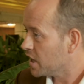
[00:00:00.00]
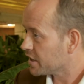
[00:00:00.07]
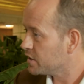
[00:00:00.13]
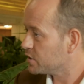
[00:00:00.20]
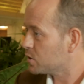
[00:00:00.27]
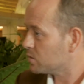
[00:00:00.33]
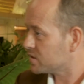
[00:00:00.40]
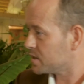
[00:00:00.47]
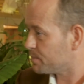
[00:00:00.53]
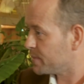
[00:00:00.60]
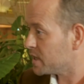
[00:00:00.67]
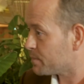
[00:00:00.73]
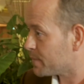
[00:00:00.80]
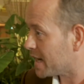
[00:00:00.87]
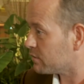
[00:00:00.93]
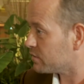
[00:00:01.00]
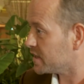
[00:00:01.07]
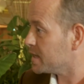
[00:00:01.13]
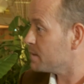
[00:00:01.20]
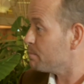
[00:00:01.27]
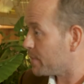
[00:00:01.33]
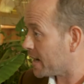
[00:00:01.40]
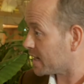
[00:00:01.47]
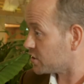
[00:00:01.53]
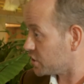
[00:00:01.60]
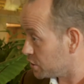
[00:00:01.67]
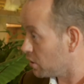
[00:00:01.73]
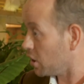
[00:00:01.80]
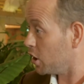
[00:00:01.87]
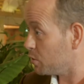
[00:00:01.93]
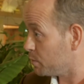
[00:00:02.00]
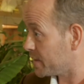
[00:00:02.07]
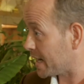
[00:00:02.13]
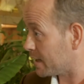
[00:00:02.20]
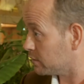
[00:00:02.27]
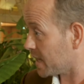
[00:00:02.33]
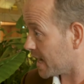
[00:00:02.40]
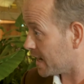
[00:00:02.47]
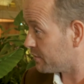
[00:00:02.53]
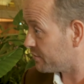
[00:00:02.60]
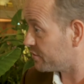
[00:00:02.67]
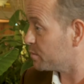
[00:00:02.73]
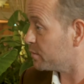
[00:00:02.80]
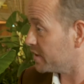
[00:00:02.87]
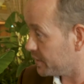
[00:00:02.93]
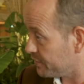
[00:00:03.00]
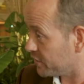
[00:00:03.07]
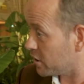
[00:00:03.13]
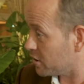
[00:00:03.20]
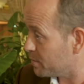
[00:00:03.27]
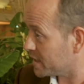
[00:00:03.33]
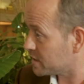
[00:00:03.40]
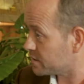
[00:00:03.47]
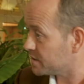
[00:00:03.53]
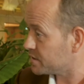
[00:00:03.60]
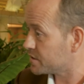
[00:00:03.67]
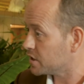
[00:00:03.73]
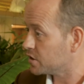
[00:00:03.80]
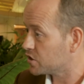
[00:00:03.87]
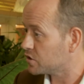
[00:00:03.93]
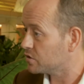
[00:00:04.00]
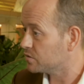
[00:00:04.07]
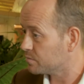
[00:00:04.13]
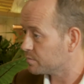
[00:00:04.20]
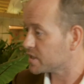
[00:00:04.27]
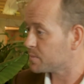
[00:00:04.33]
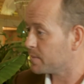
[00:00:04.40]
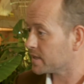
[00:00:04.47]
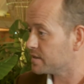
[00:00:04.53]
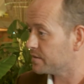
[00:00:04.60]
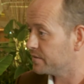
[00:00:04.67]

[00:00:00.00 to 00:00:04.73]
Can you talk yes. a bit about the impact you hope that will have from an environmental and social perspective?